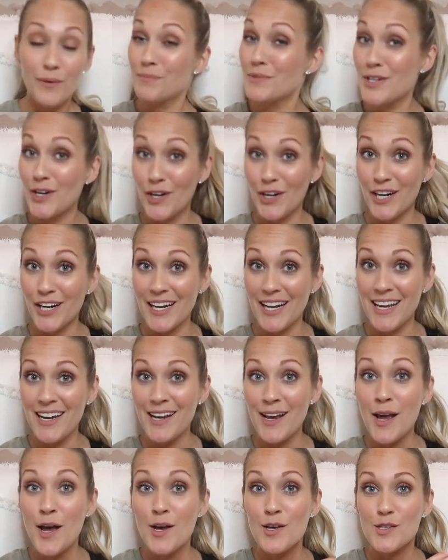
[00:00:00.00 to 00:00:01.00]
from
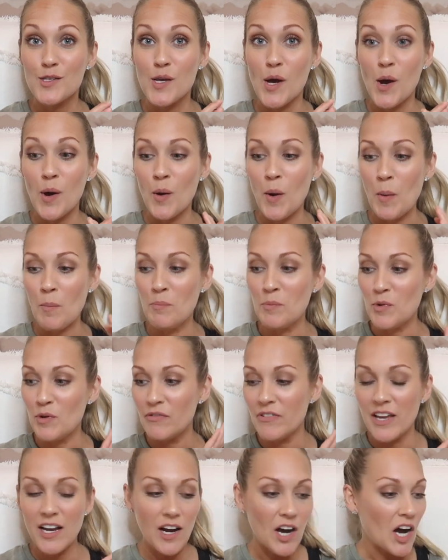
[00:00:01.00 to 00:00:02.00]
Target. So
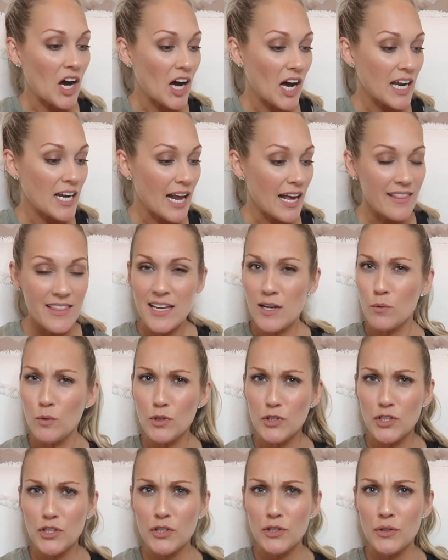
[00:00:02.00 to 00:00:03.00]
moving on, I think
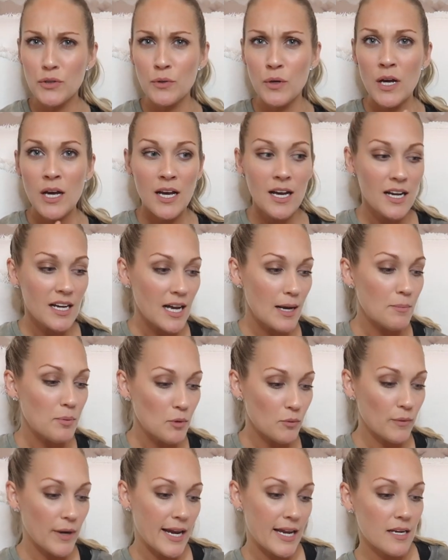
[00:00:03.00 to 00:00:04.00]
we'll do
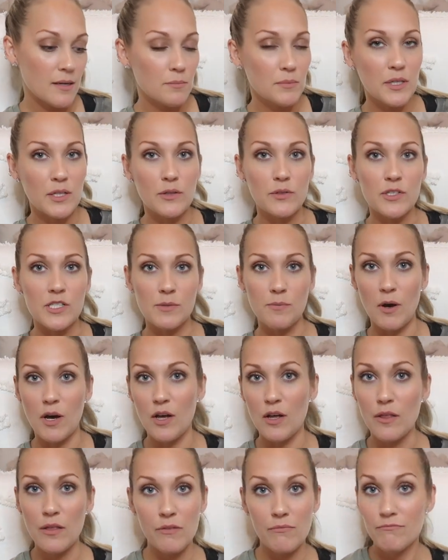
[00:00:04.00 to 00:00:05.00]
couple random little
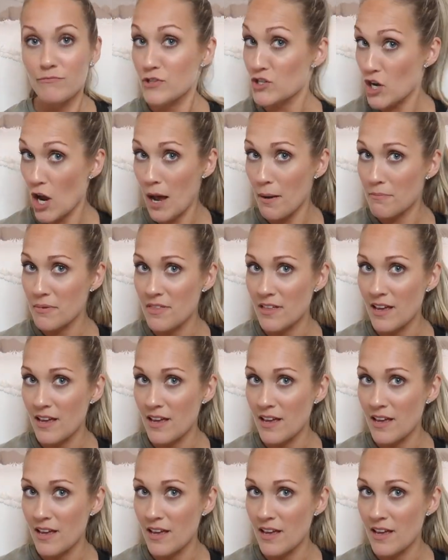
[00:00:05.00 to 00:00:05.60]
small shop